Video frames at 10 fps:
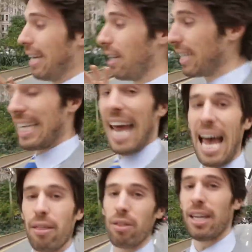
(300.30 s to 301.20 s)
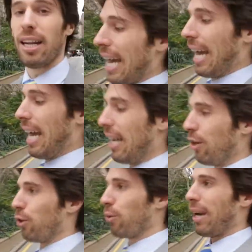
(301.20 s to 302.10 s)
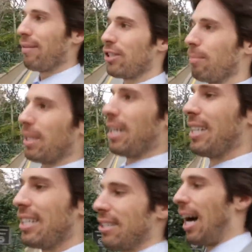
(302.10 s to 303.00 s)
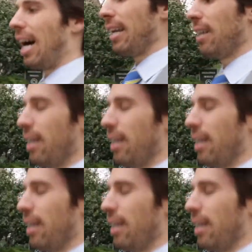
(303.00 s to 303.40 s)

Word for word: an elite athlete and you don't have something on the side,